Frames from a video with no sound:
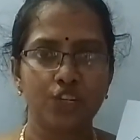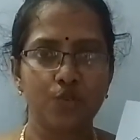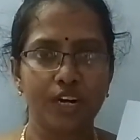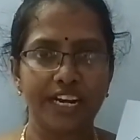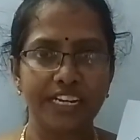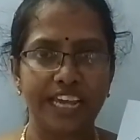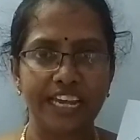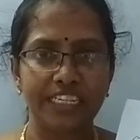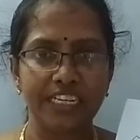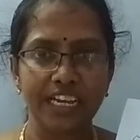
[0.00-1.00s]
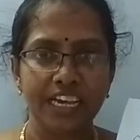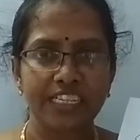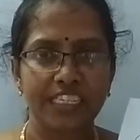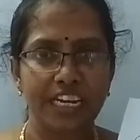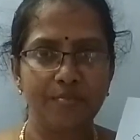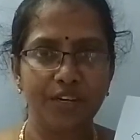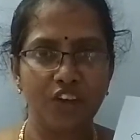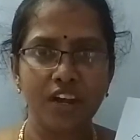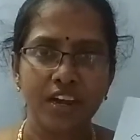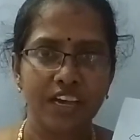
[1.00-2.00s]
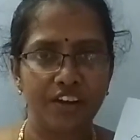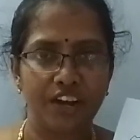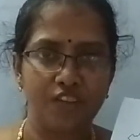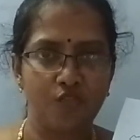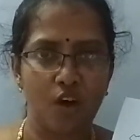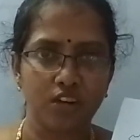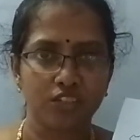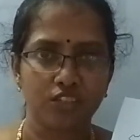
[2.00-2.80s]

280 centimeter rainfall.